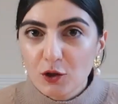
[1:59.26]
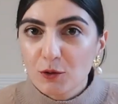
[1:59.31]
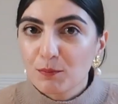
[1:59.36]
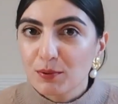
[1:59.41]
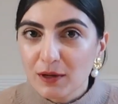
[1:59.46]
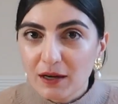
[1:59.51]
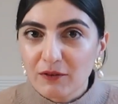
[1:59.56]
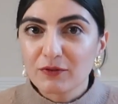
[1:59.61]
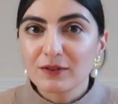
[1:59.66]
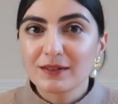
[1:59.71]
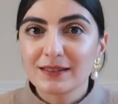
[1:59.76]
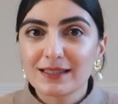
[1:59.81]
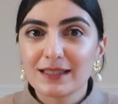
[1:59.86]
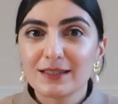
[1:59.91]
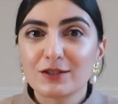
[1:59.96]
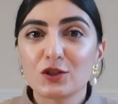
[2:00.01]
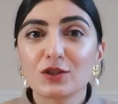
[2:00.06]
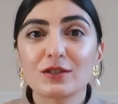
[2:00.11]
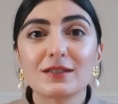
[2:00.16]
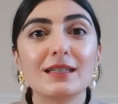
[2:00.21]
your preference
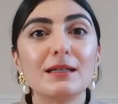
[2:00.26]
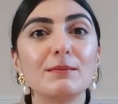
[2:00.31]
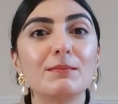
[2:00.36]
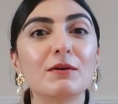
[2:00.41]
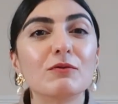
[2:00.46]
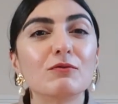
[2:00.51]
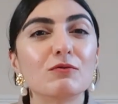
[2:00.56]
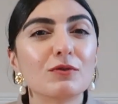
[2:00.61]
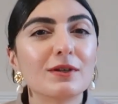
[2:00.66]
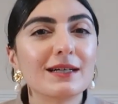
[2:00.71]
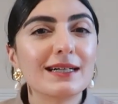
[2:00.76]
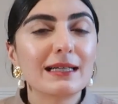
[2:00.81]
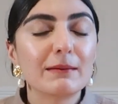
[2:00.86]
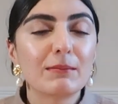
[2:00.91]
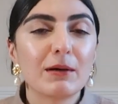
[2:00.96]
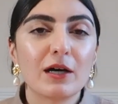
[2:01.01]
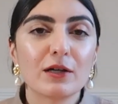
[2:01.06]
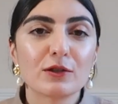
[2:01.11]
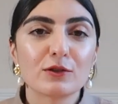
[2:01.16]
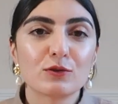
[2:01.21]
is, just keep it really
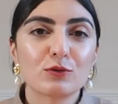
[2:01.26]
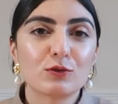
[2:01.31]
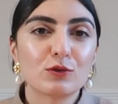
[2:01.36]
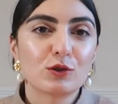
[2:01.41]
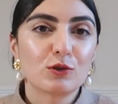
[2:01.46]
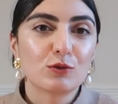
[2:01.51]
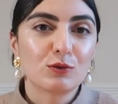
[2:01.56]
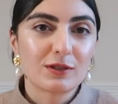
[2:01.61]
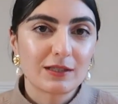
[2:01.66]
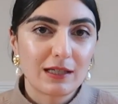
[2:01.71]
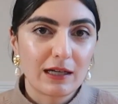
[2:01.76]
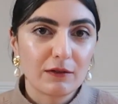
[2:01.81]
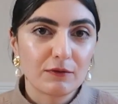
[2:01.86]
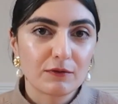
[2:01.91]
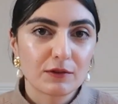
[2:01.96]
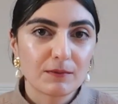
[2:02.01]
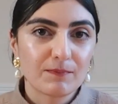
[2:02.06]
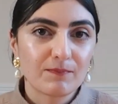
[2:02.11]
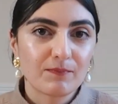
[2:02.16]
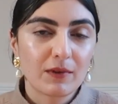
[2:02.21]
personal to
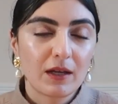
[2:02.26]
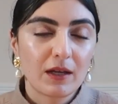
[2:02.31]
yourselves.